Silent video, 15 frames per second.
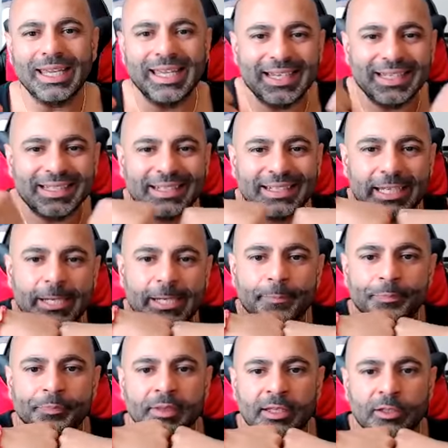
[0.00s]
easy
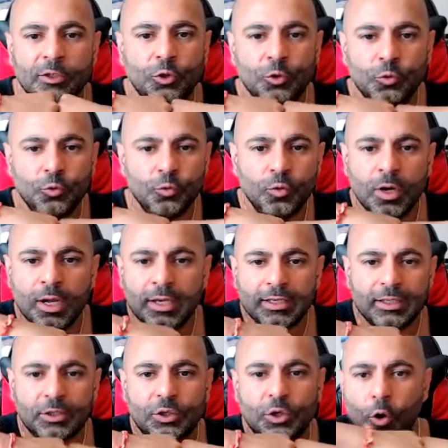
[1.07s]
to
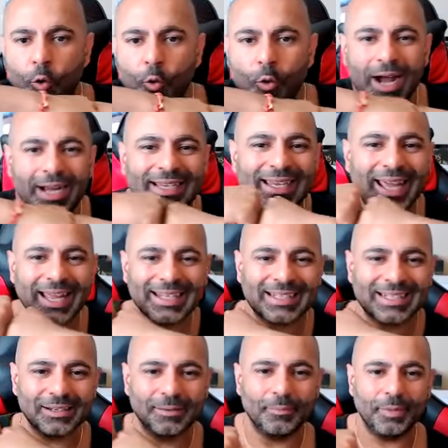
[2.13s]
go
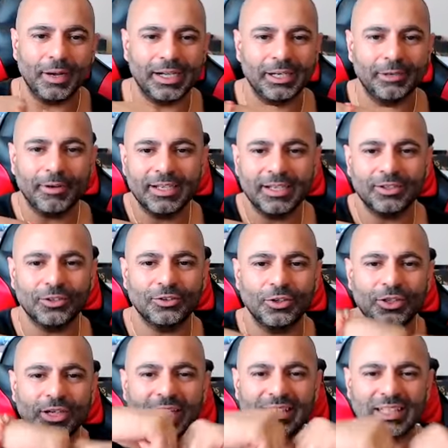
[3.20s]
against somebody, right? So, so
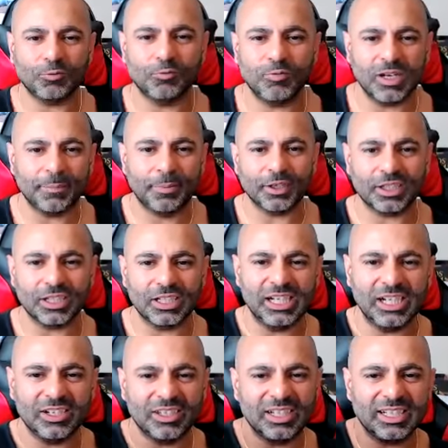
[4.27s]
you got this one person
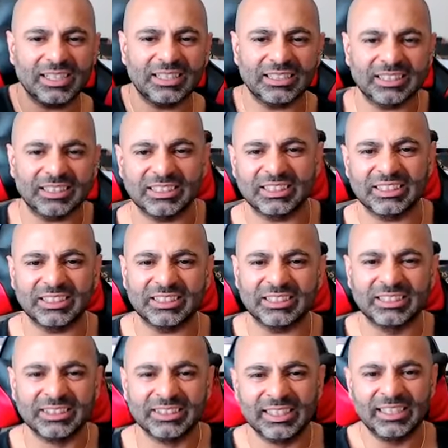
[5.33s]
here and they're like,
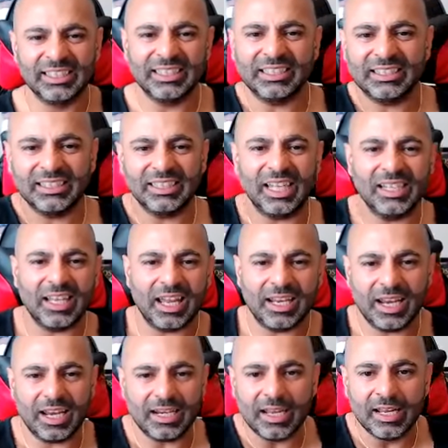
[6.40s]
and, and, and,
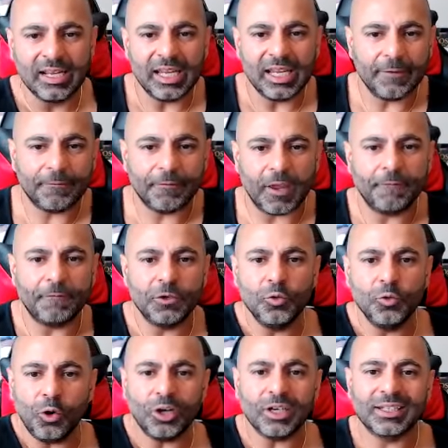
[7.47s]
and if, if
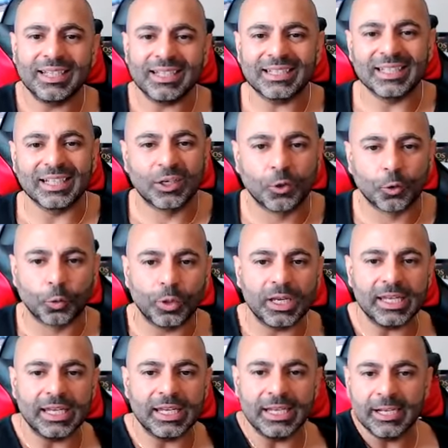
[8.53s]
you are
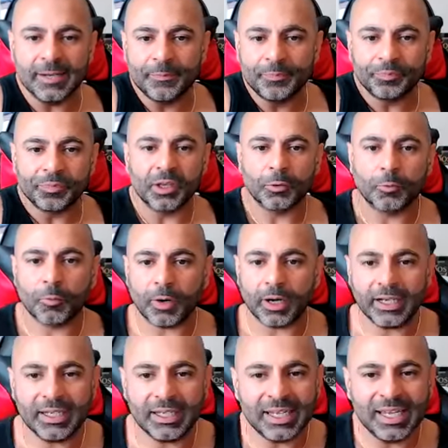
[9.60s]
disagreeing,
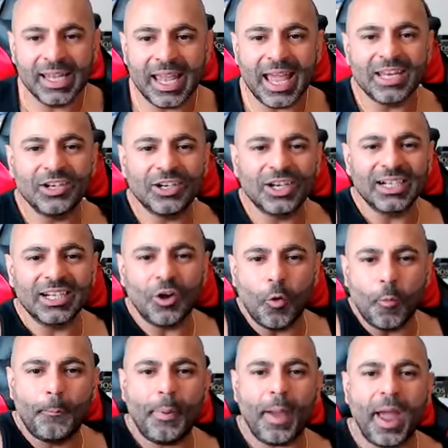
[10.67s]
right? And you're going to
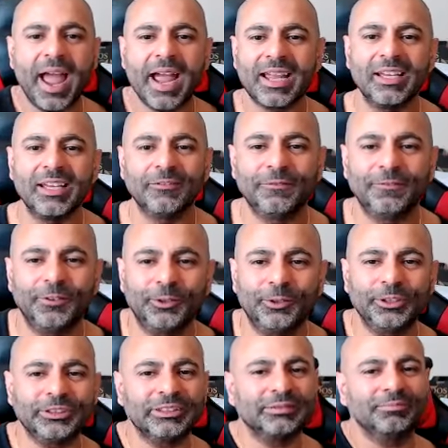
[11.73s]
go back and
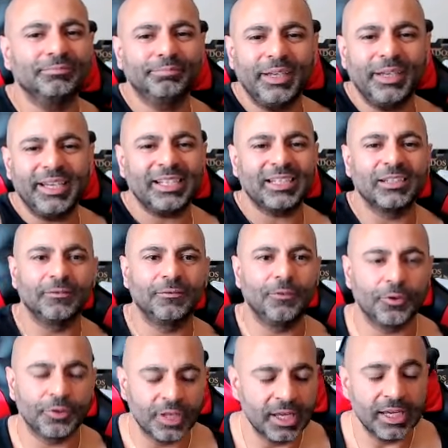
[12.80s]
forth and back and
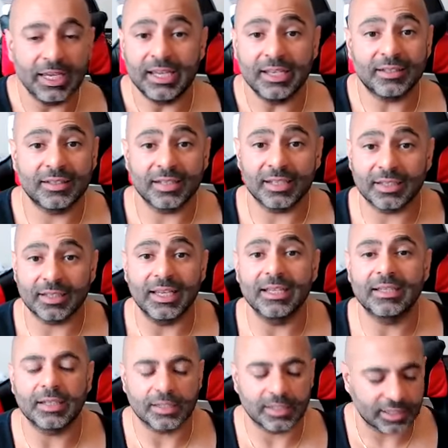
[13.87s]
forth. It's just,
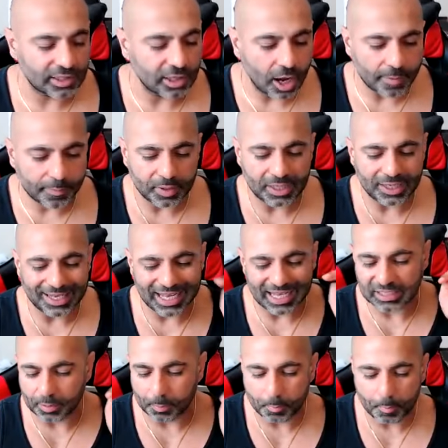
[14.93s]
it's just sloppy.
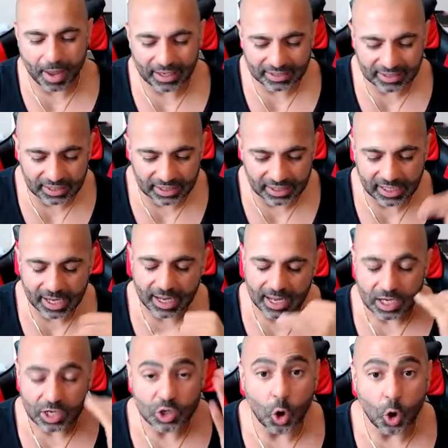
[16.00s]
It's messy
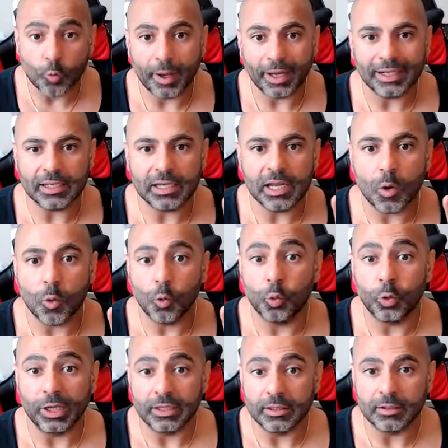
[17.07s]
nobody
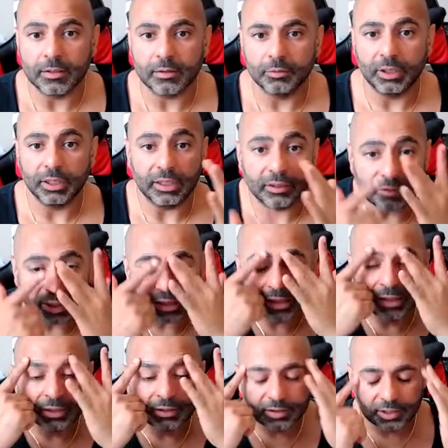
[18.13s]
wins, really,
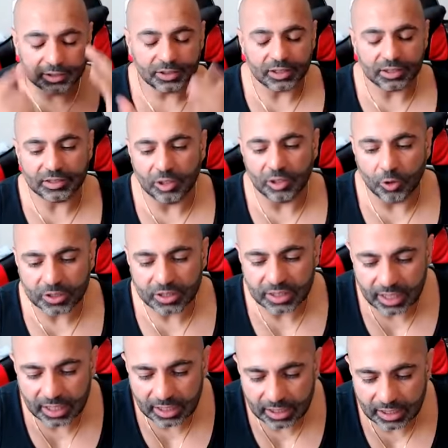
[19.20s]
right? There's, there's an old
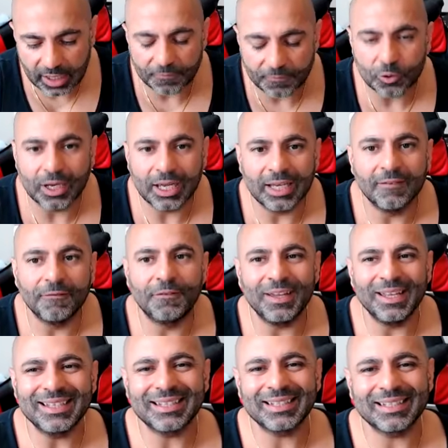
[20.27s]
saying if you
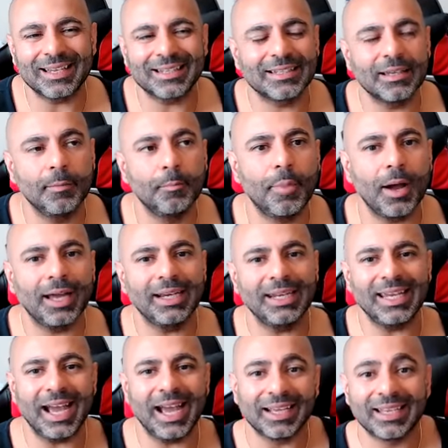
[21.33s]
convince
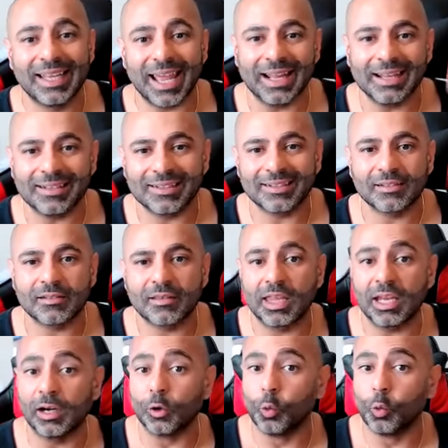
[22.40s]
somebody against
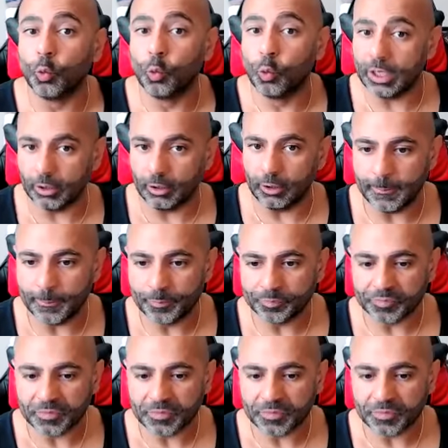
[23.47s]
their will,